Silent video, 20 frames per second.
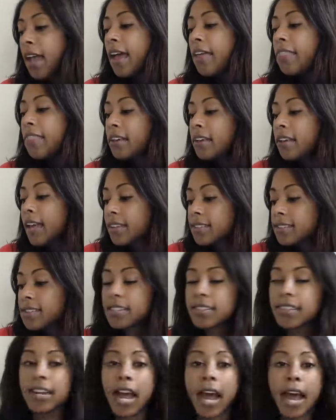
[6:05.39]
And the next
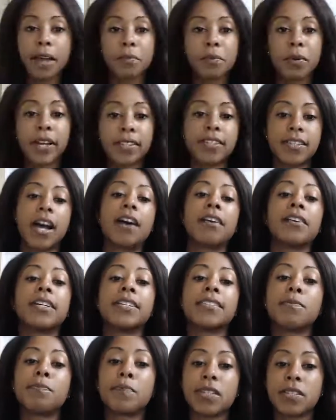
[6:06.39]
thing that I break down
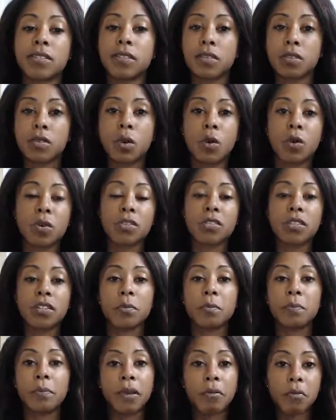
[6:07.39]
is business goals.
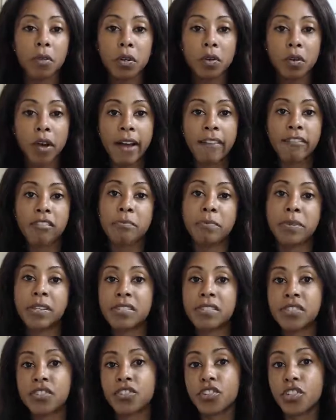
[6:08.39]
So maybe you don't have a
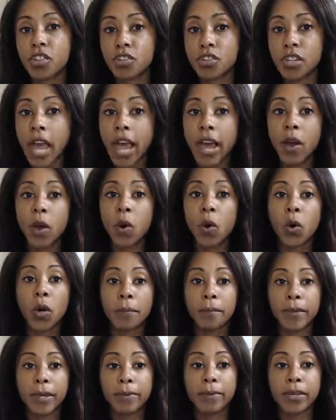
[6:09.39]
business just yet,
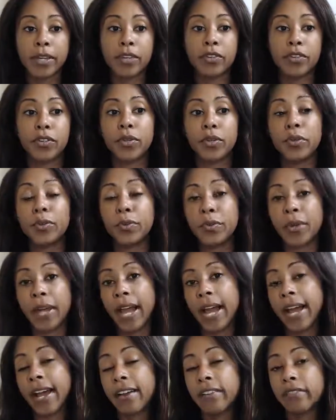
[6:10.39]
or maybe you
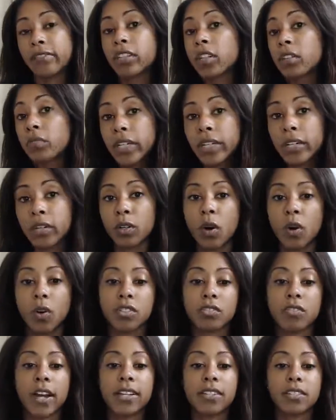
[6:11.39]
have career
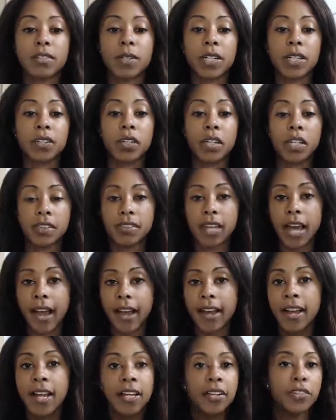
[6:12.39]
goals, right? So we can look at
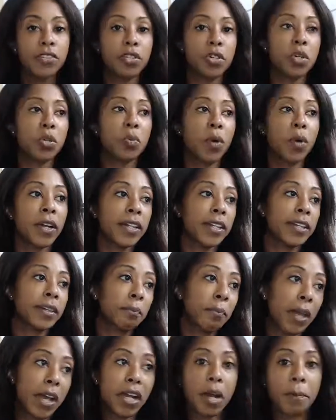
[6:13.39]
that. Do you want to
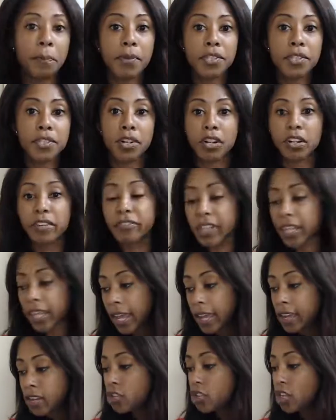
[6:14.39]
pick up a
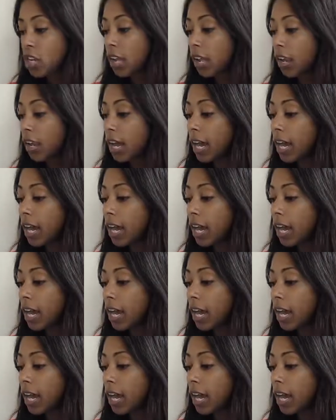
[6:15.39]
certification?